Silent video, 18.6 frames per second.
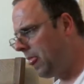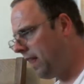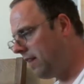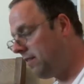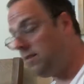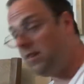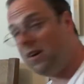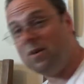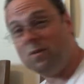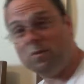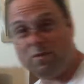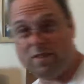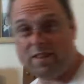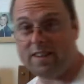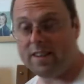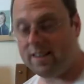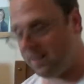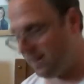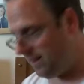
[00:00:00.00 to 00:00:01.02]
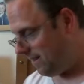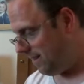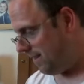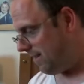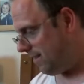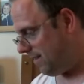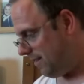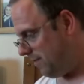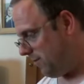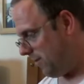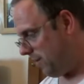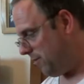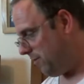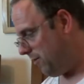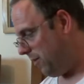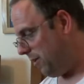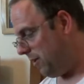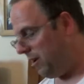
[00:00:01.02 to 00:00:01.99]
So, yeah, it's fun
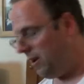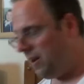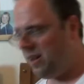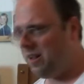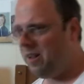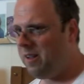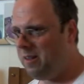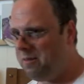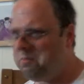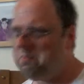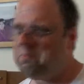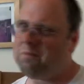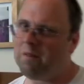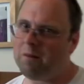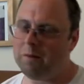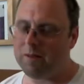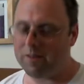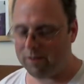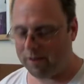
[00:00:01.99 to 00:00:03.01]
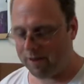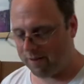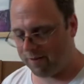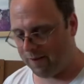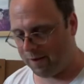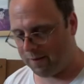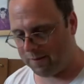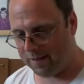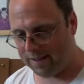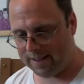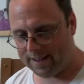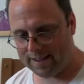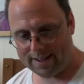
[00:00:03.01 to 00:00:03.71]
for pretty much all the family.